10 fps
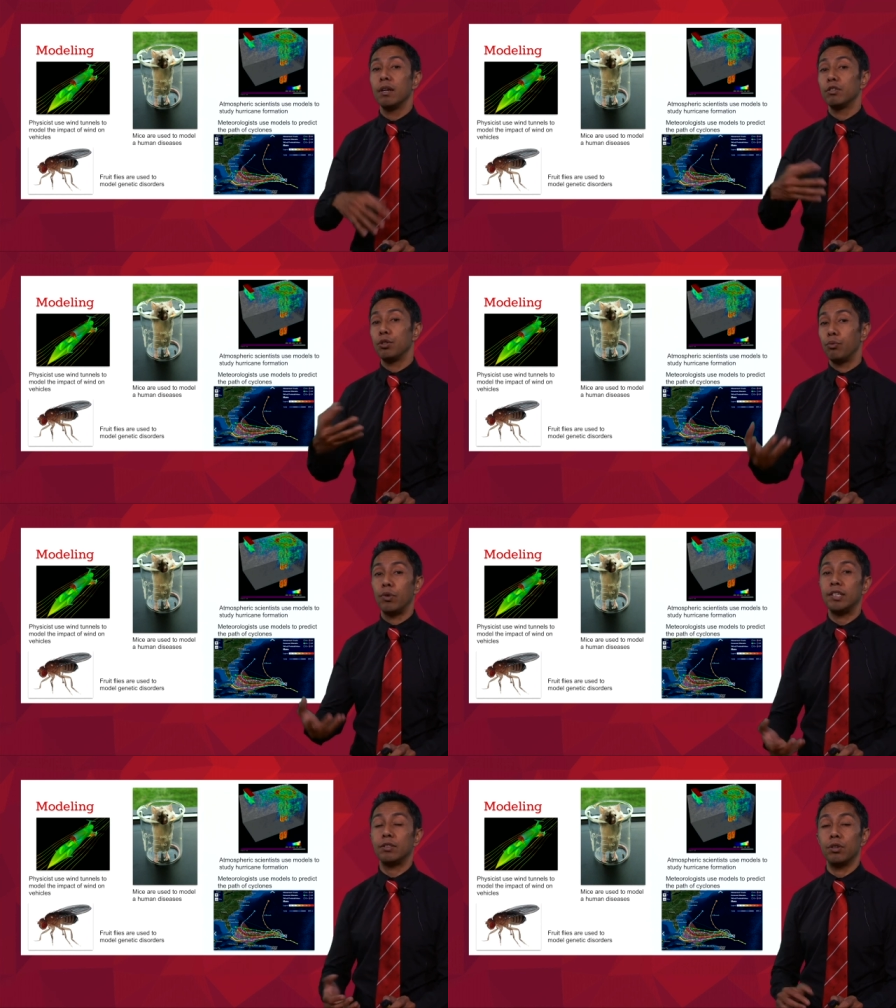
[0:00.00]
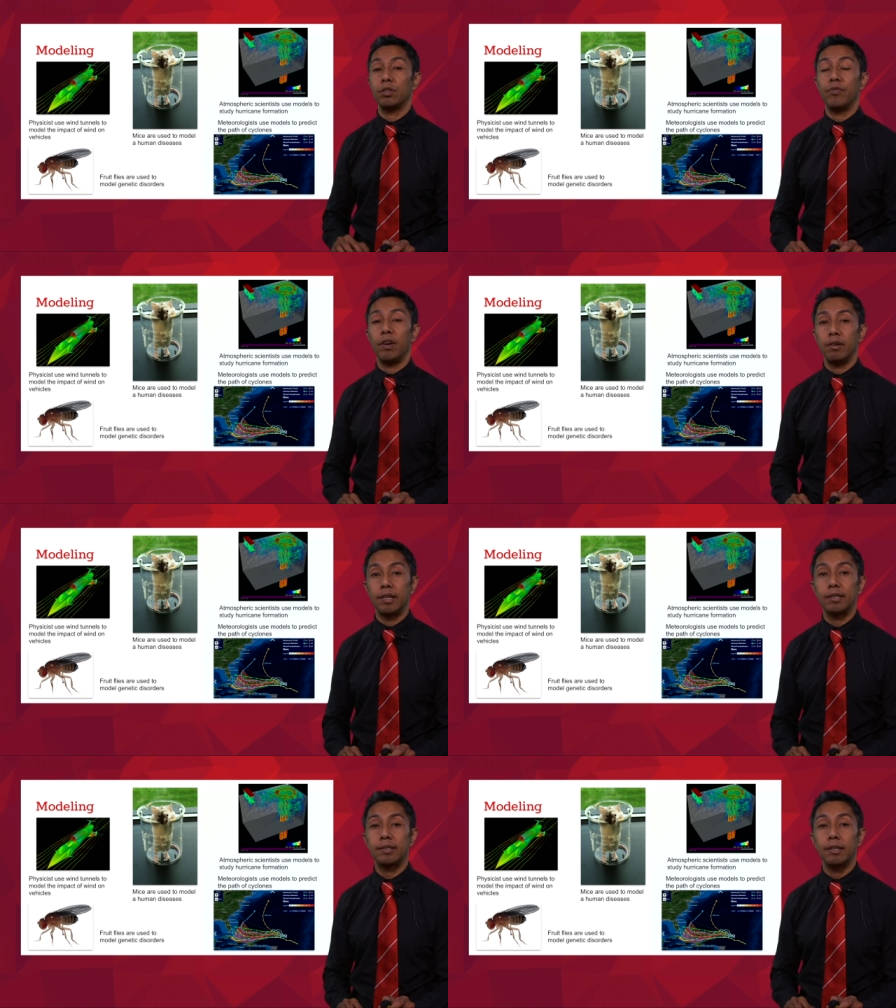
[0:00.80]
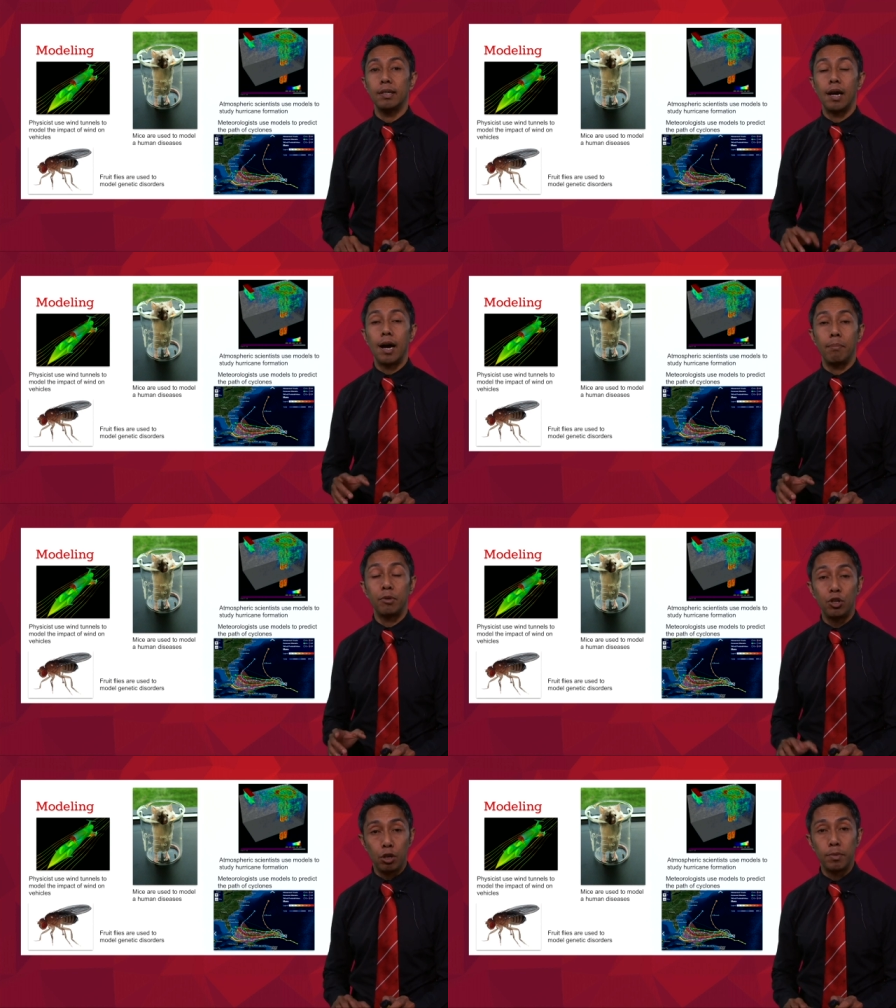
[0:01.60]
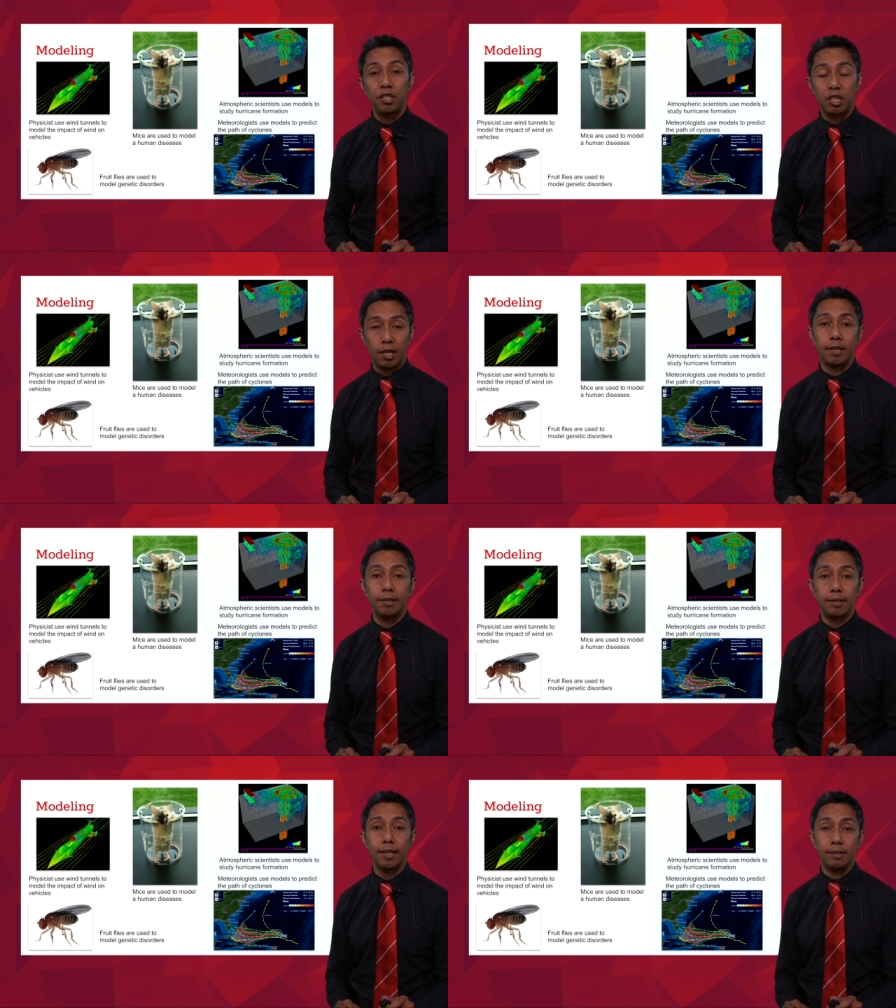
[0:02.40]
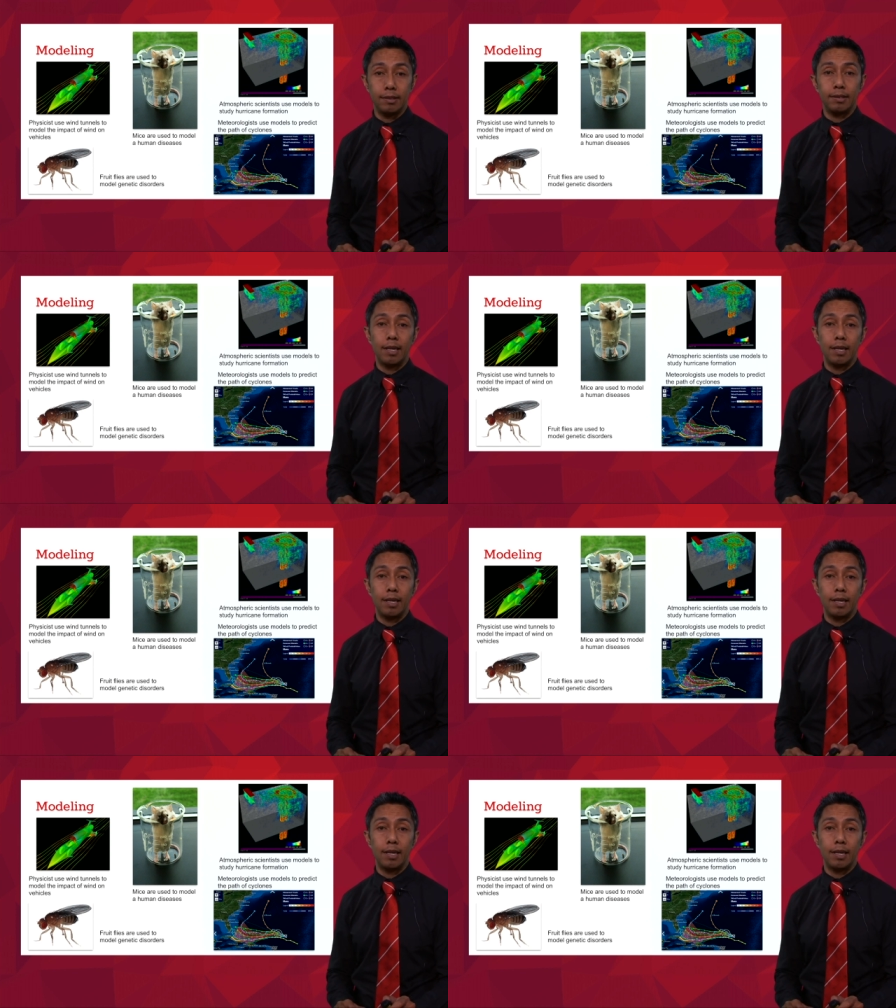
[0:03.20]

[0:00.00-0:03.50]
to research various um, human genetic diseases.